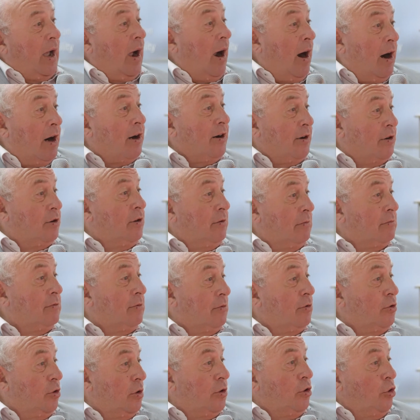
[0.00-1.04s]
are
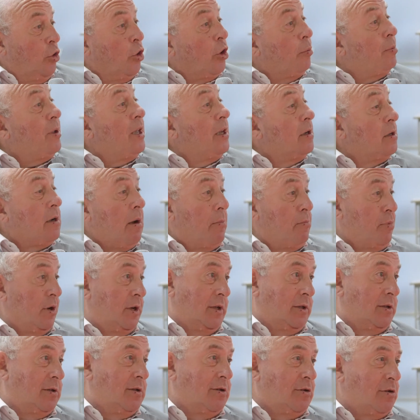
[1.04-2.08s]
European
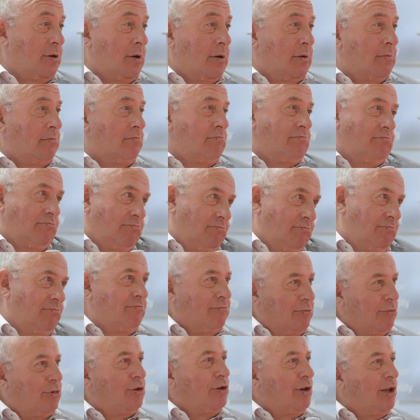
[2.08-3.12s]
companies. So
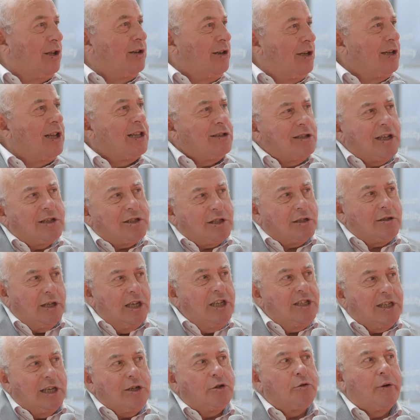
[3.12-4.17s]
that's
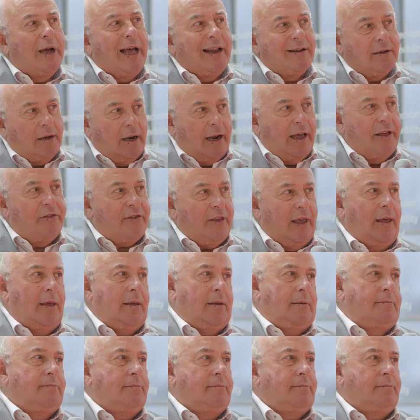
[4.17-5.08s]
easy to handle, I think.